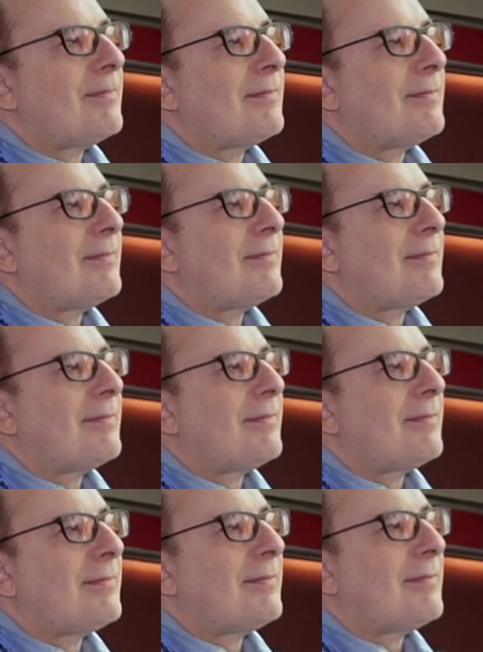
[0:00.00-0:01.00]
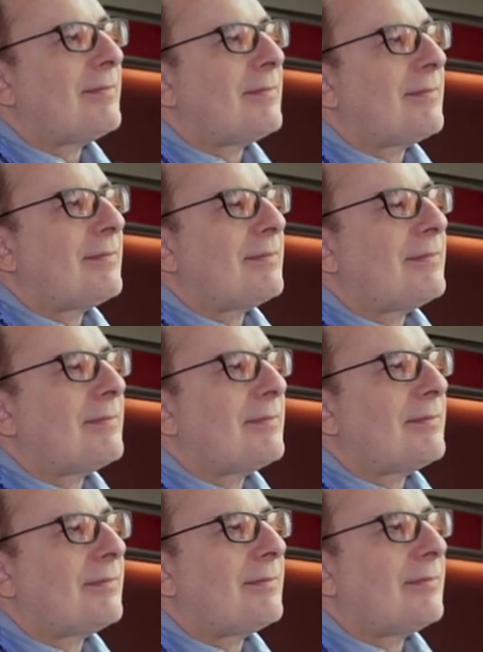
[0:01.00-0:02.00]

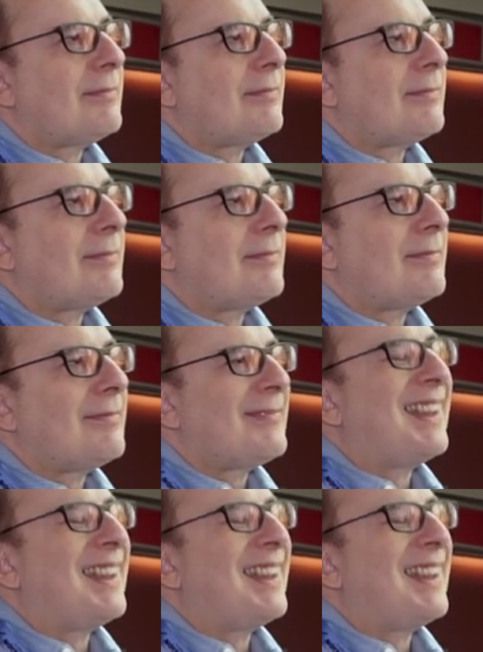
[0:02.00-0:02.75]
[no speech]